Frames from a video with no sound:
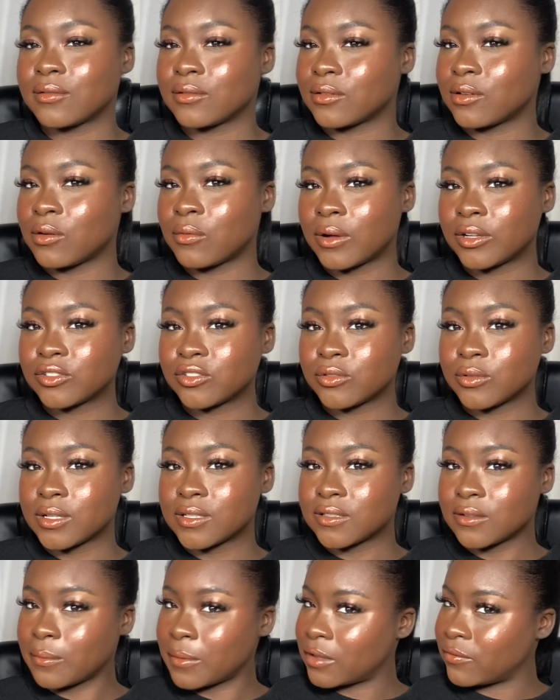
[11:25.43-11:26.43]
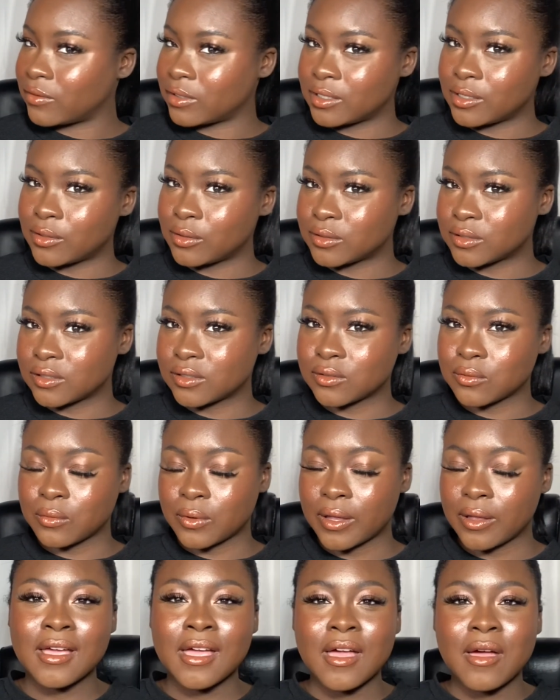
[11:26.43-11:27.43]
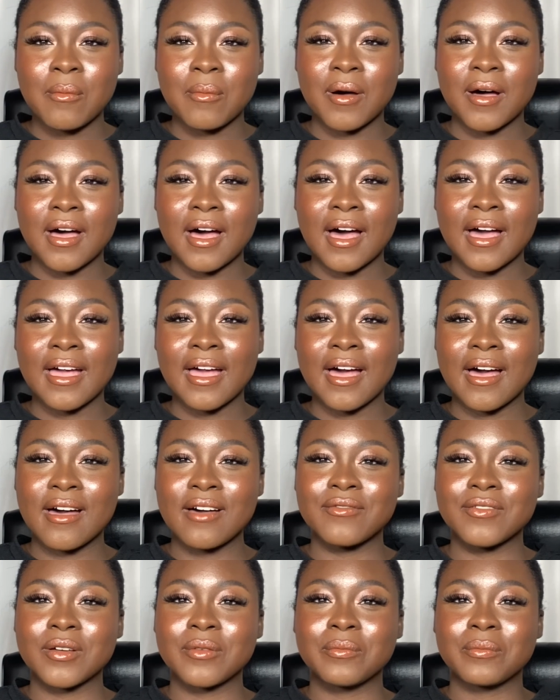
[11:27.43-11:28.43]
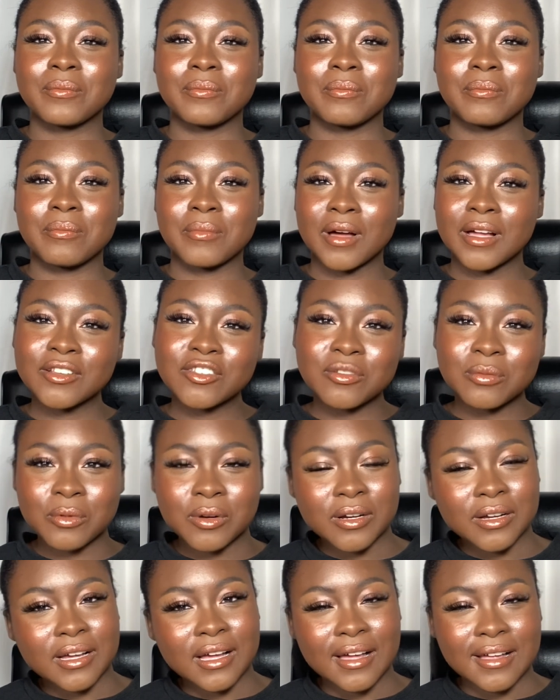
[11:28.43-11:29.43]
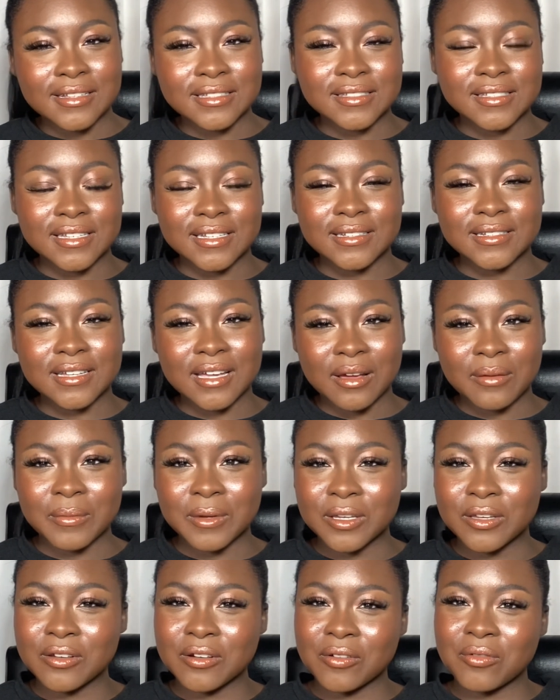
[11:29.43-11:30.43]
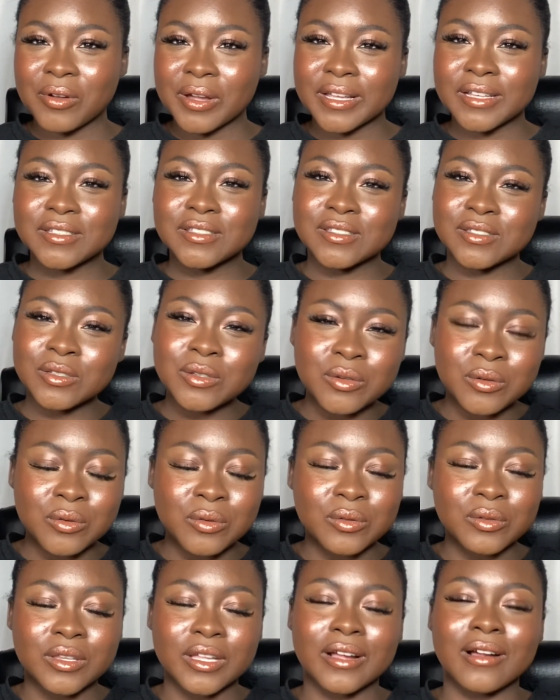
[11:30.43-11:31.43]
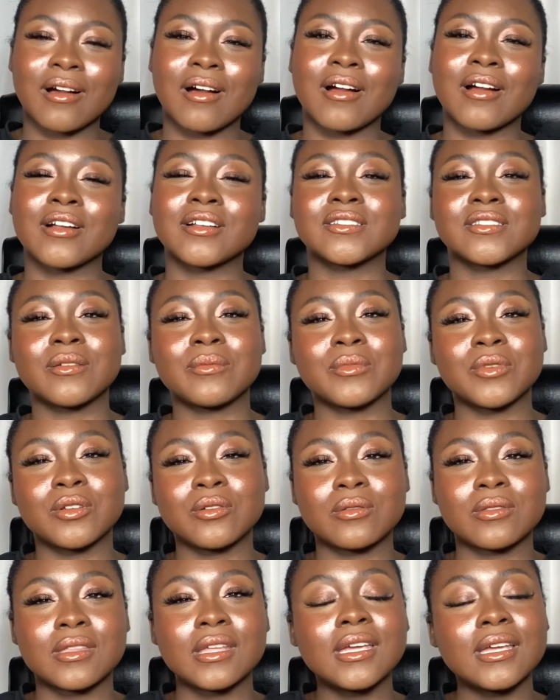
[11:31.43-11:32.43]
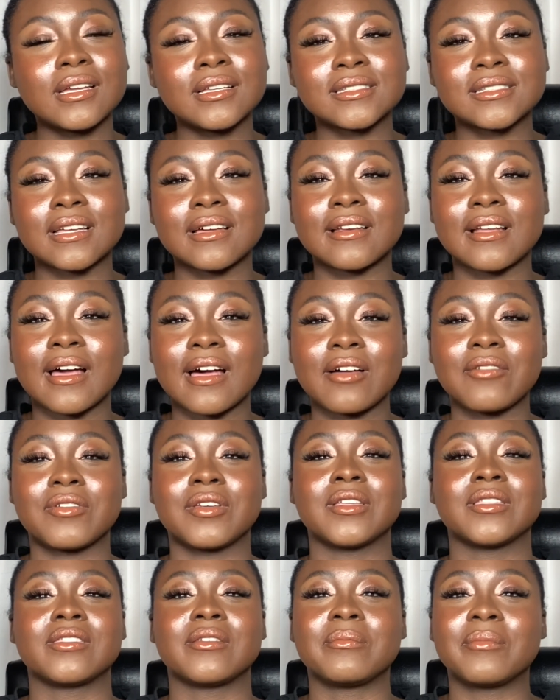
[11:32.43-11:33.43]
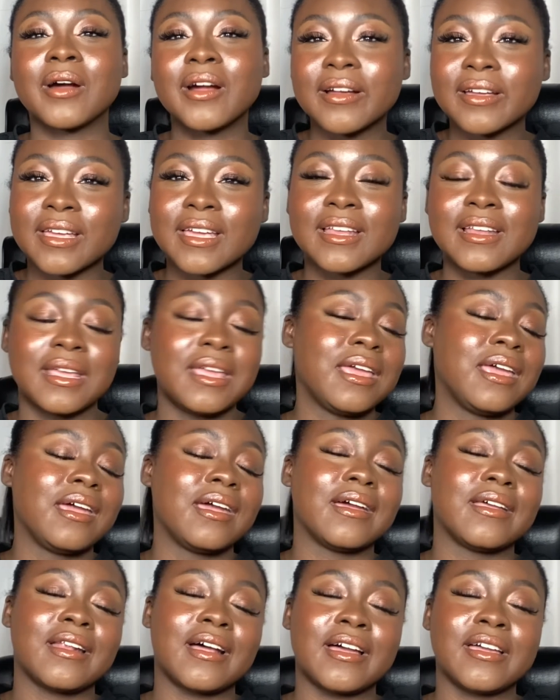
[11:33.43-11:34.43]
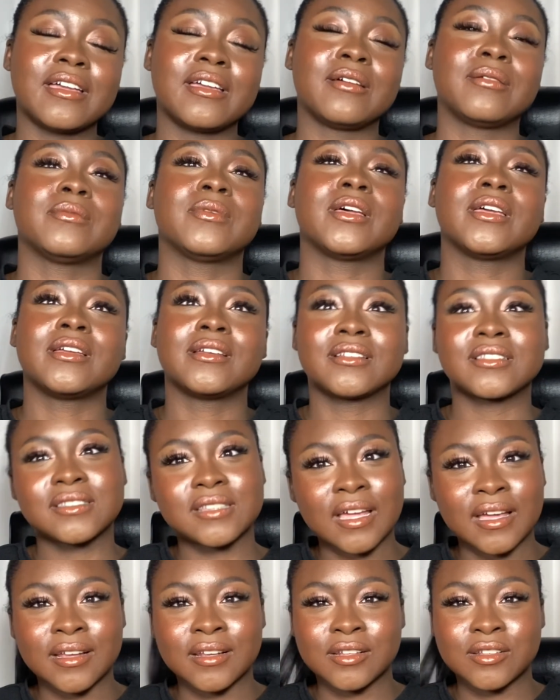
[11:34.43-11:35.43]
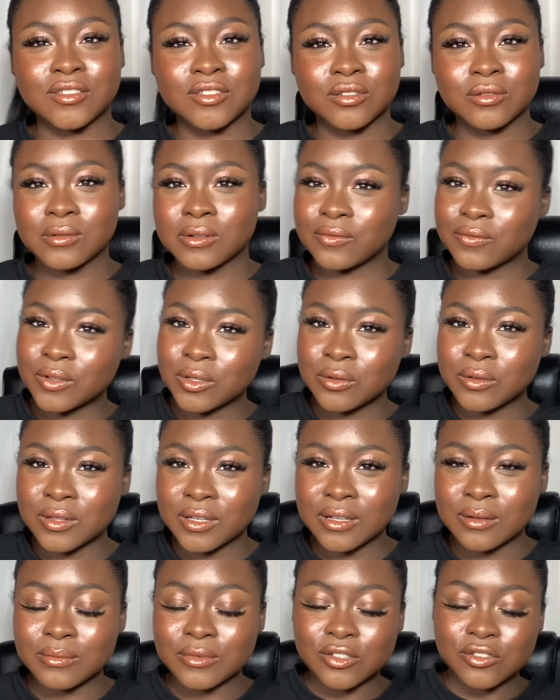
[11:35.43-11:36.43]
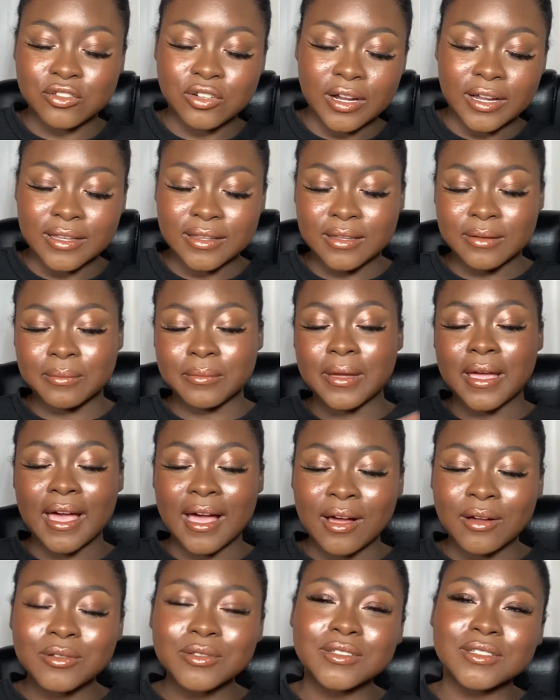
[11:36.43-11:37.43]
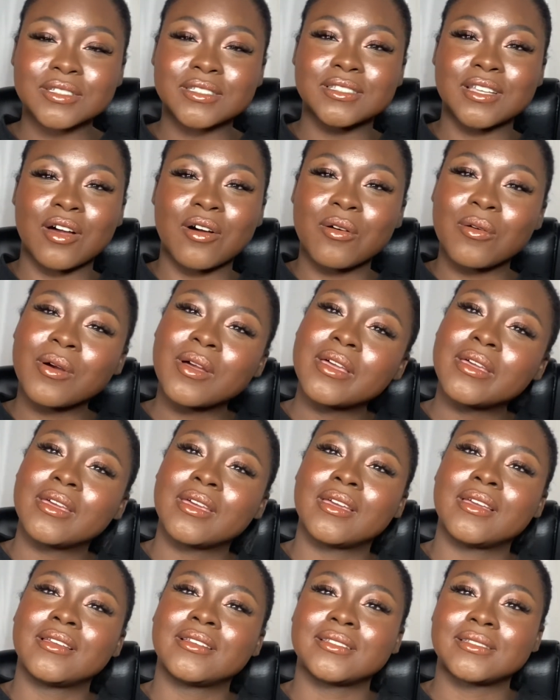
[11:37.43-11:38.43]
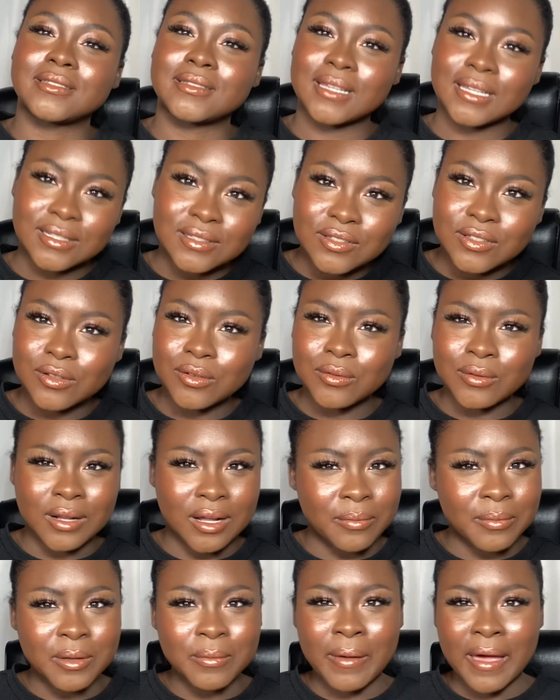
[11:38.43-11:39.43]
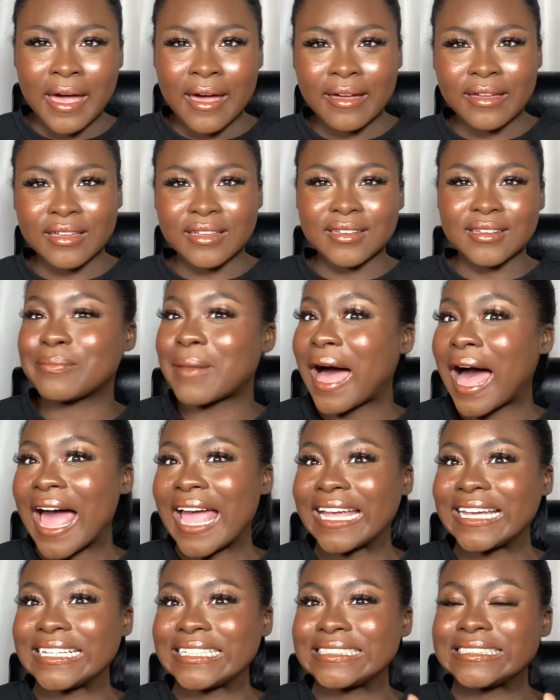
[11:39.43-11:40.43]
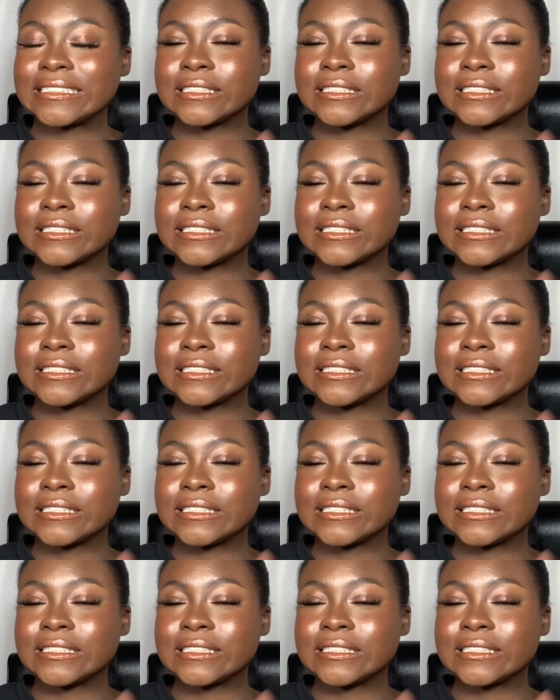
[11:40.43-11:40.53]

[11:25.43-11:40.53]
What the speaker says: go watch the rest of my videos as well. But I have much more content coming your way soon. There are some new things that have hit the market, and I am excited to review them, to try them out. So stay tuned. I'll be back. Bye.